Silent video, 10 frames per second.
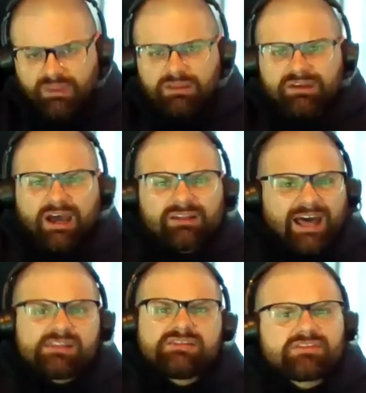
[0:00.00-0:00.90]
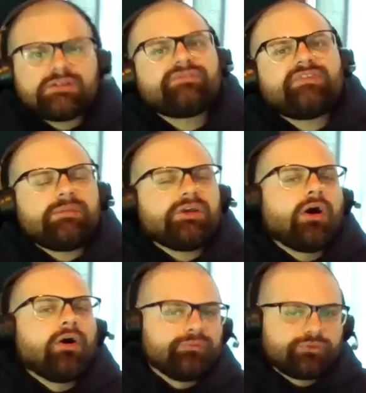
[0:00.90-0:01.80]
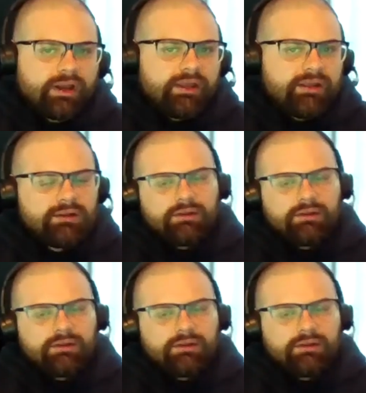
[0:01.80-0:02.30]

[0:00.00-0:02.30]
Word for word: Now, a lot of these single family homes, right?